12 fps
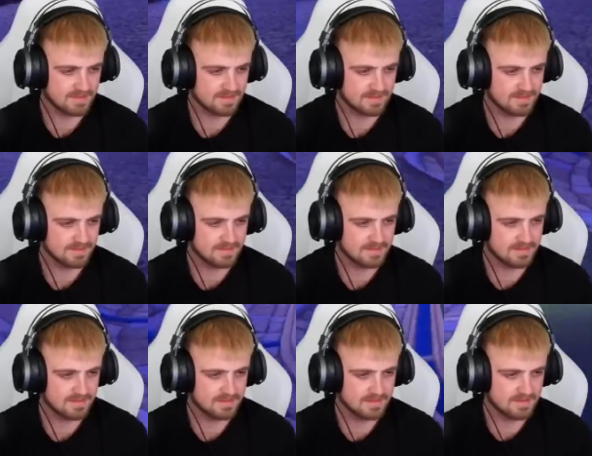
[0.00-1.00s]

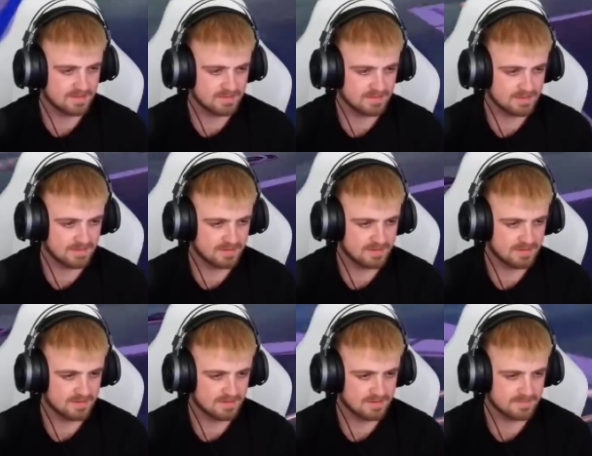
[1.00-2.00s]

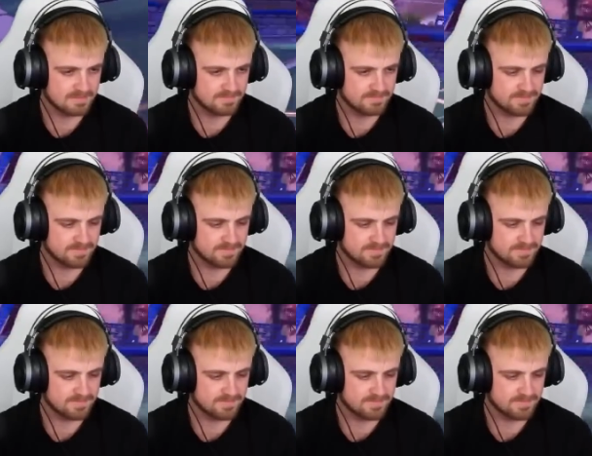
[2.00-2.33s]
[no speech]